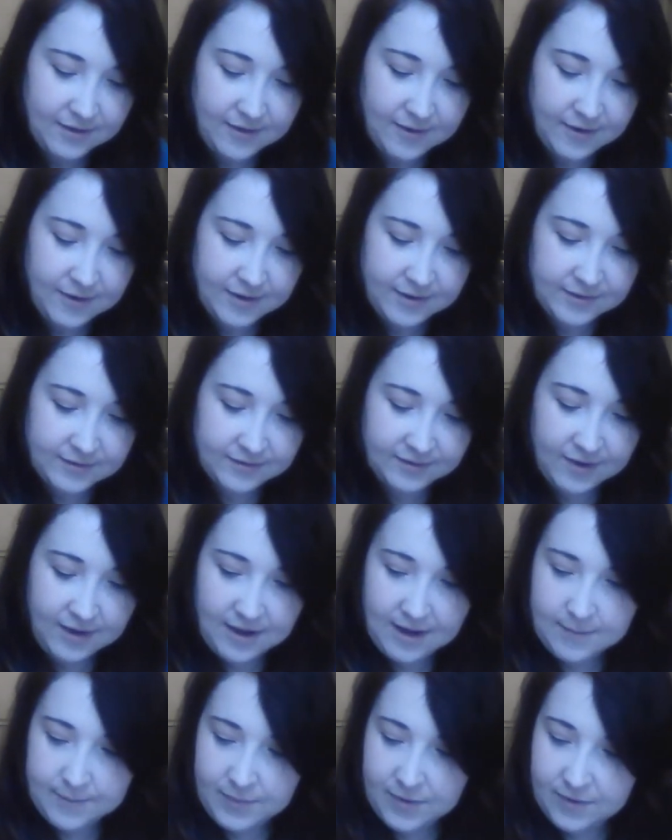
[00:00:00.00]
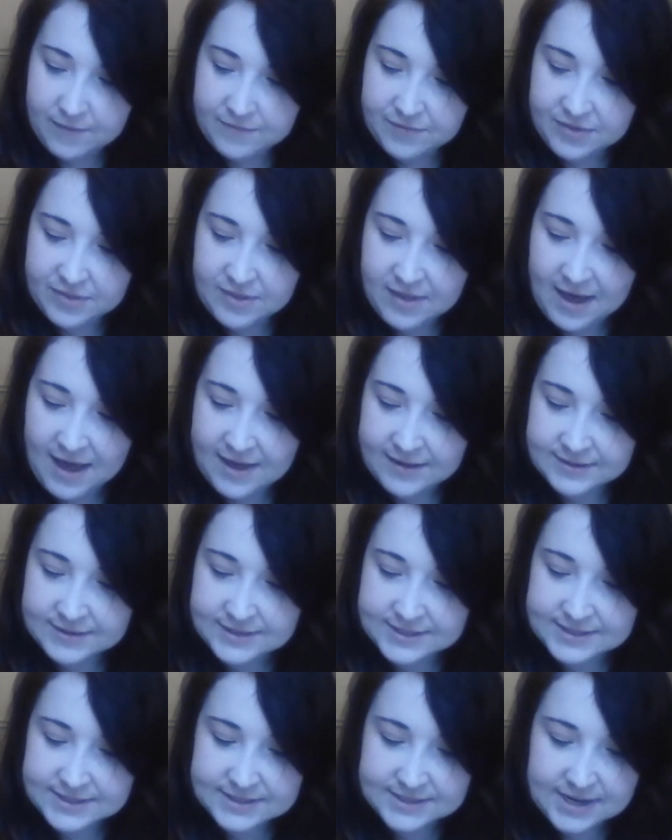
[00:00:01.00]
on top of that
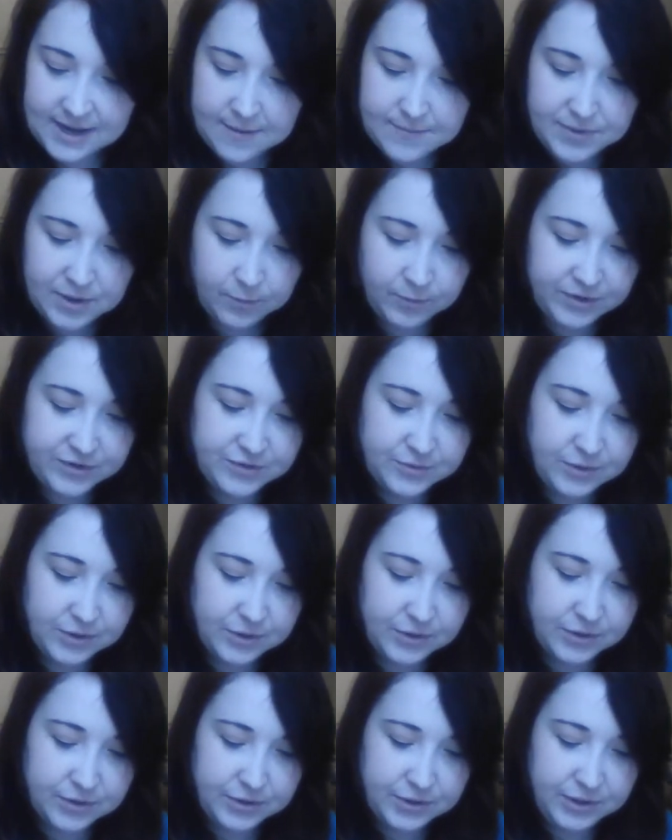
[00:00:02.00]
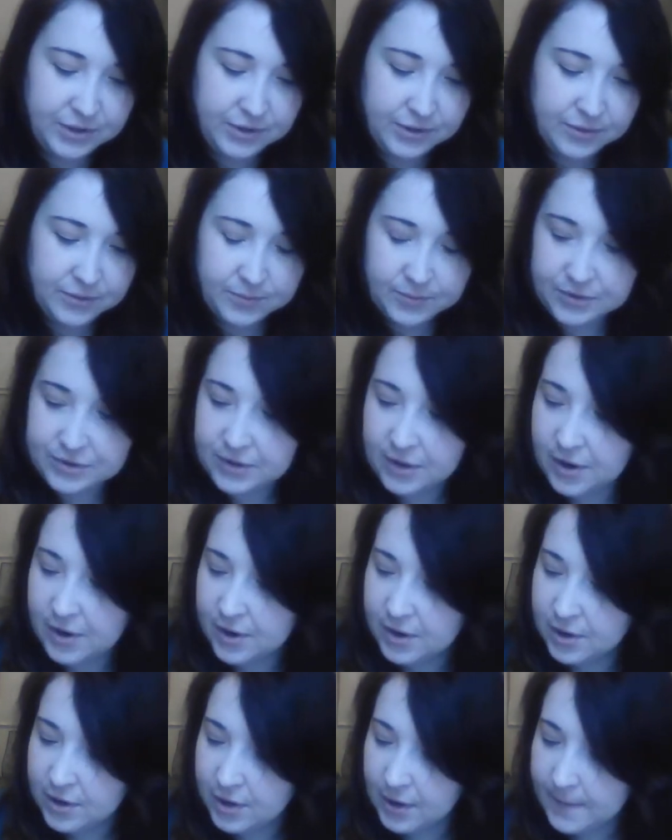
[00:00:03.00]
stem that we drew earlier with
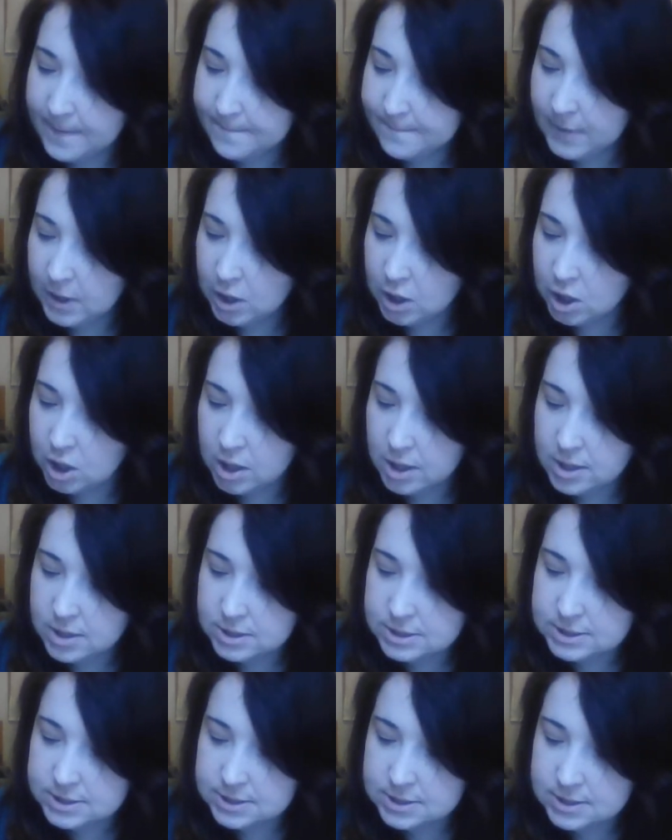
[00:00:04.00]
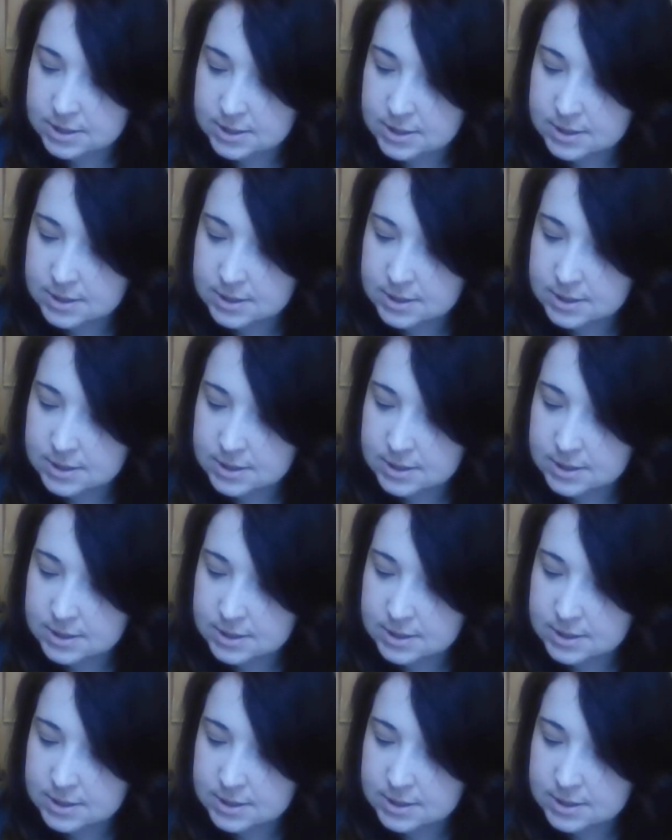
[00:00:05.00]
our markers.